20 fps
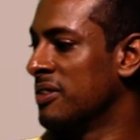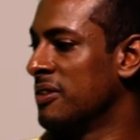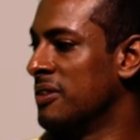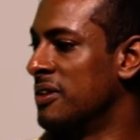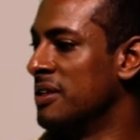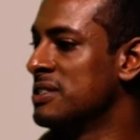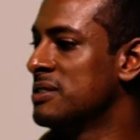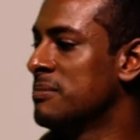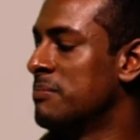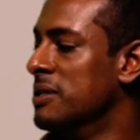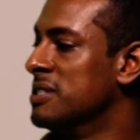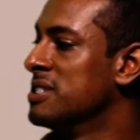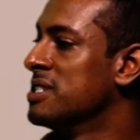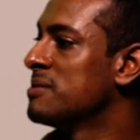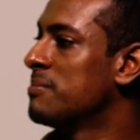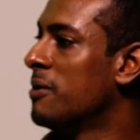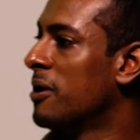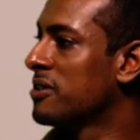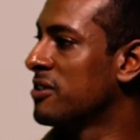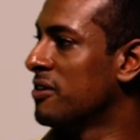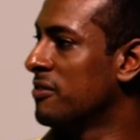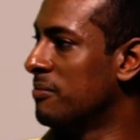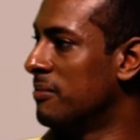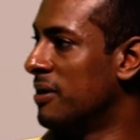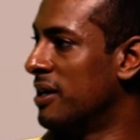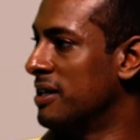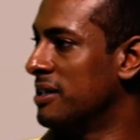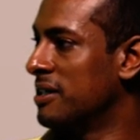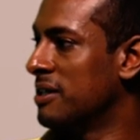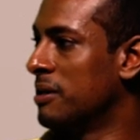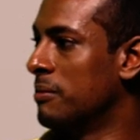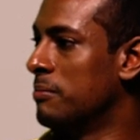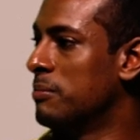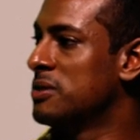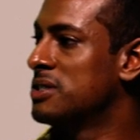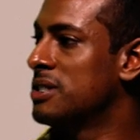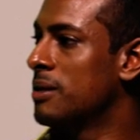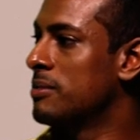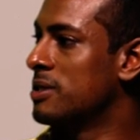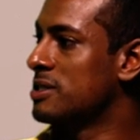this business part of mine, he
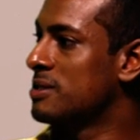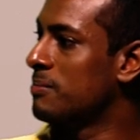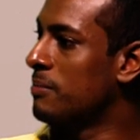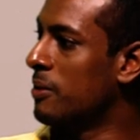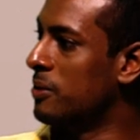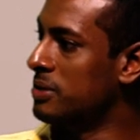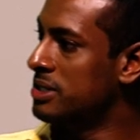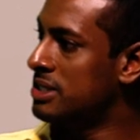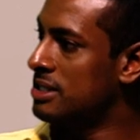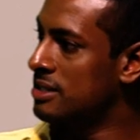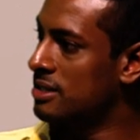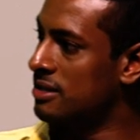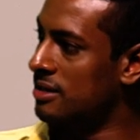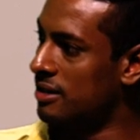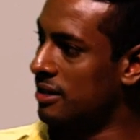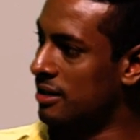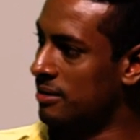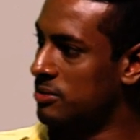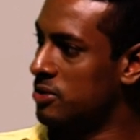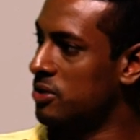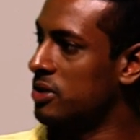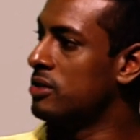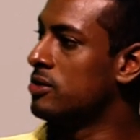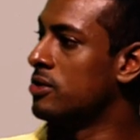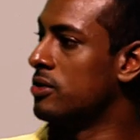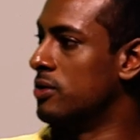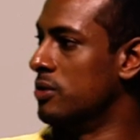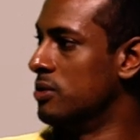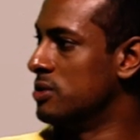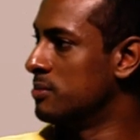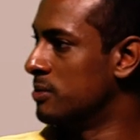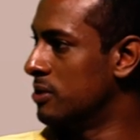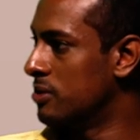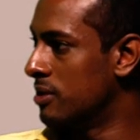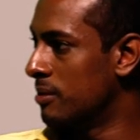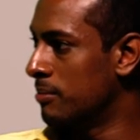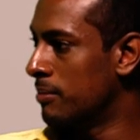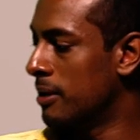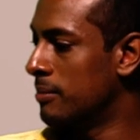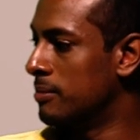puts up this post to introduce me to
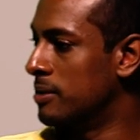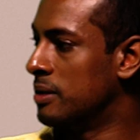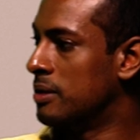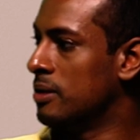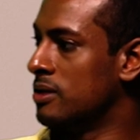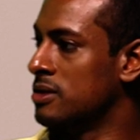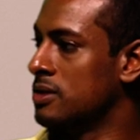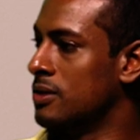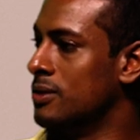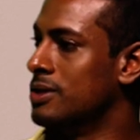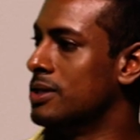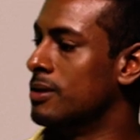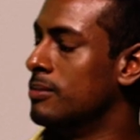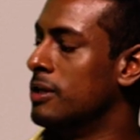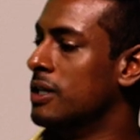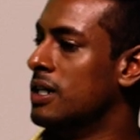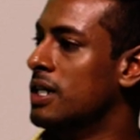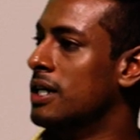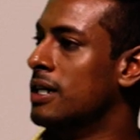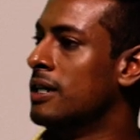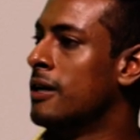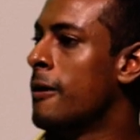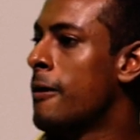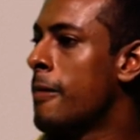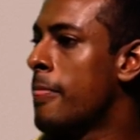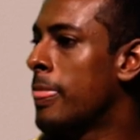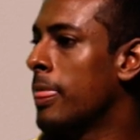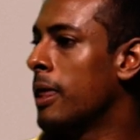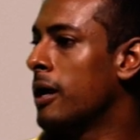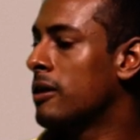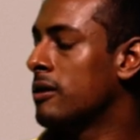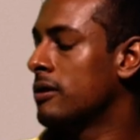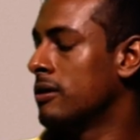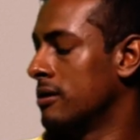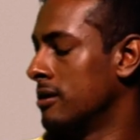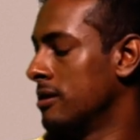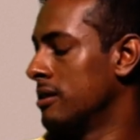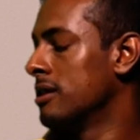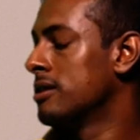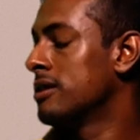the public on social media, and
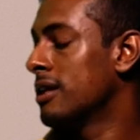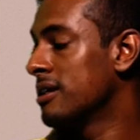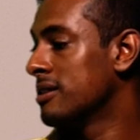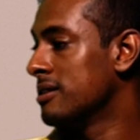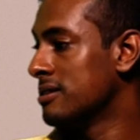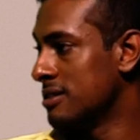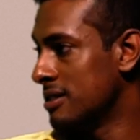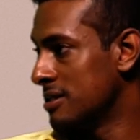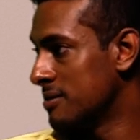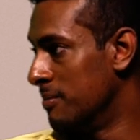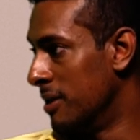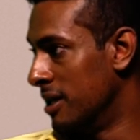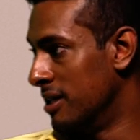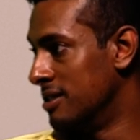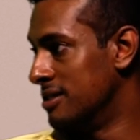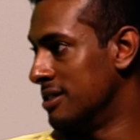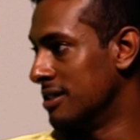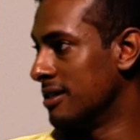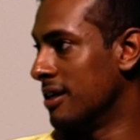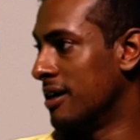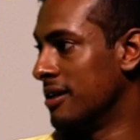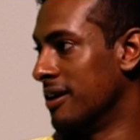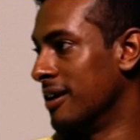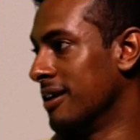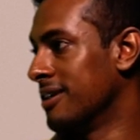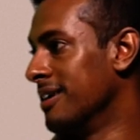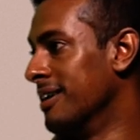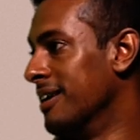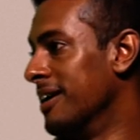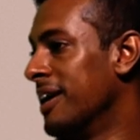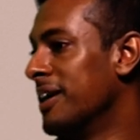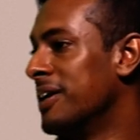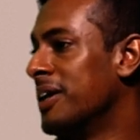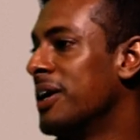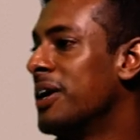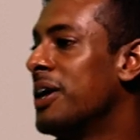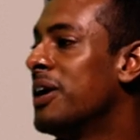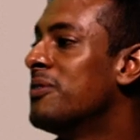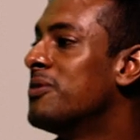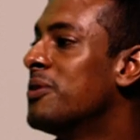the title says managing director, and
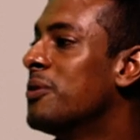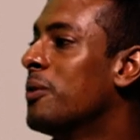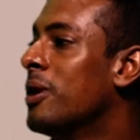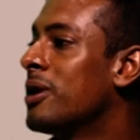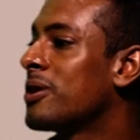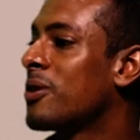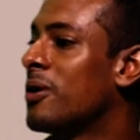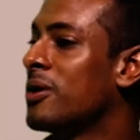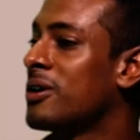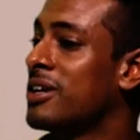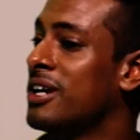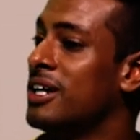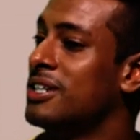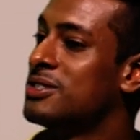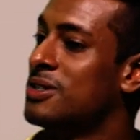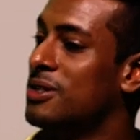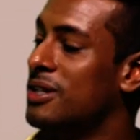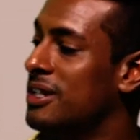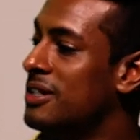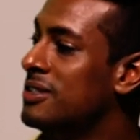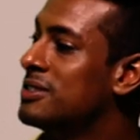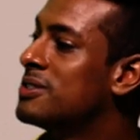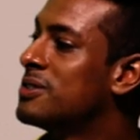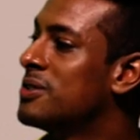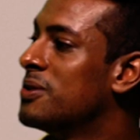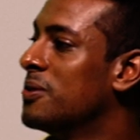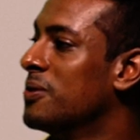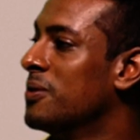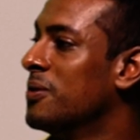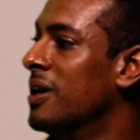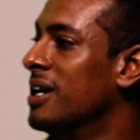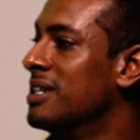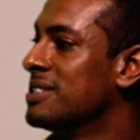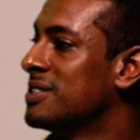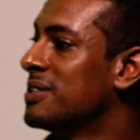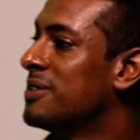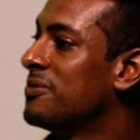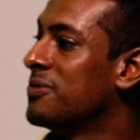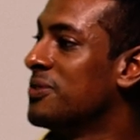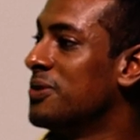everyone congratulates you as
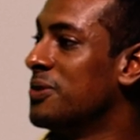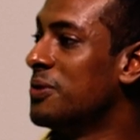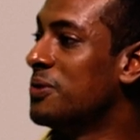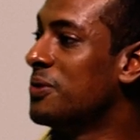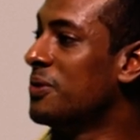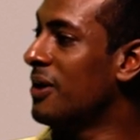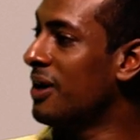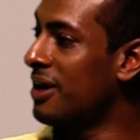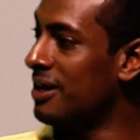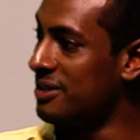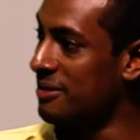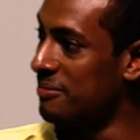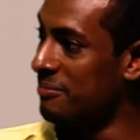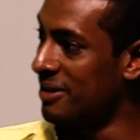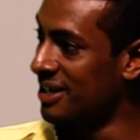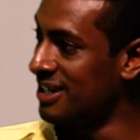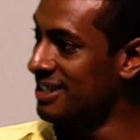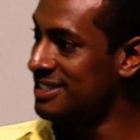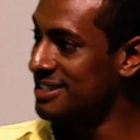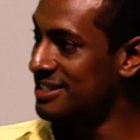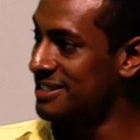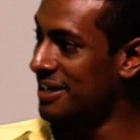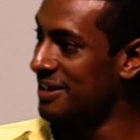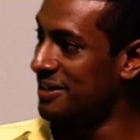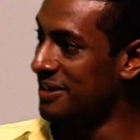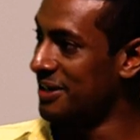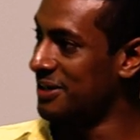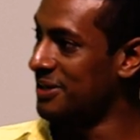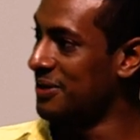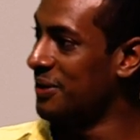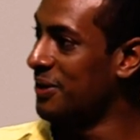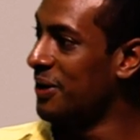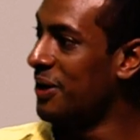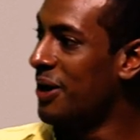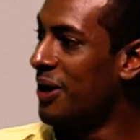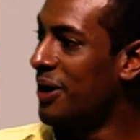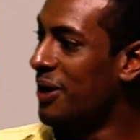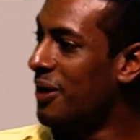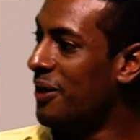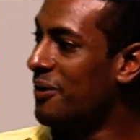if you are the managing director
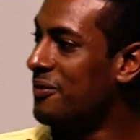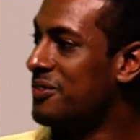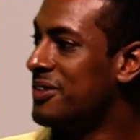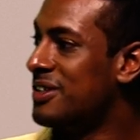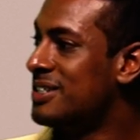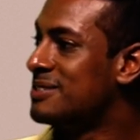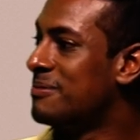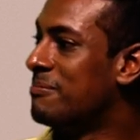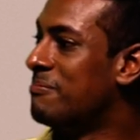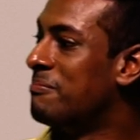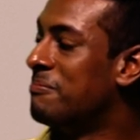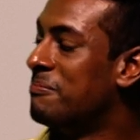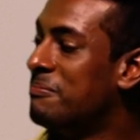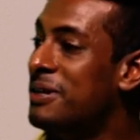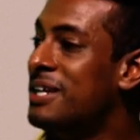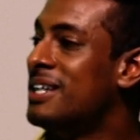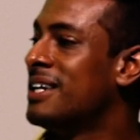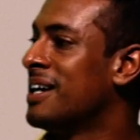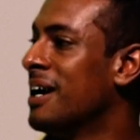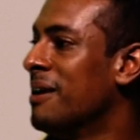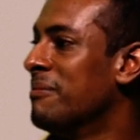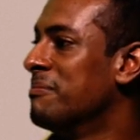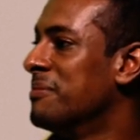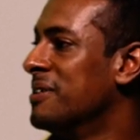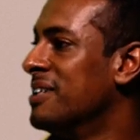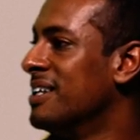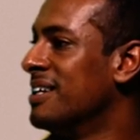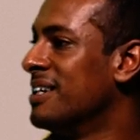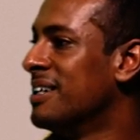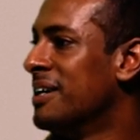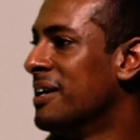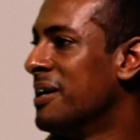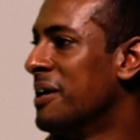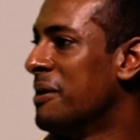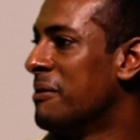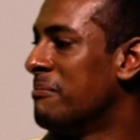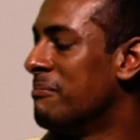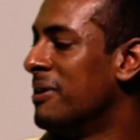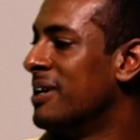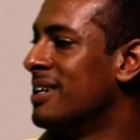of this big company.
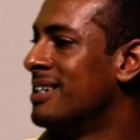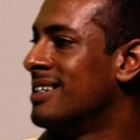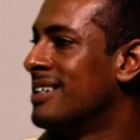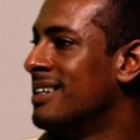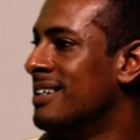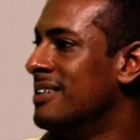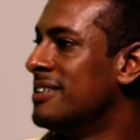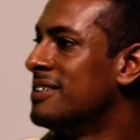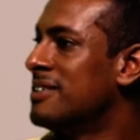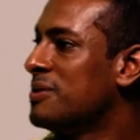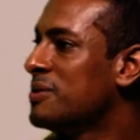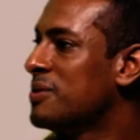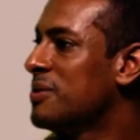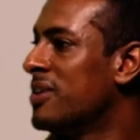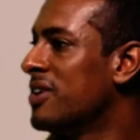But little do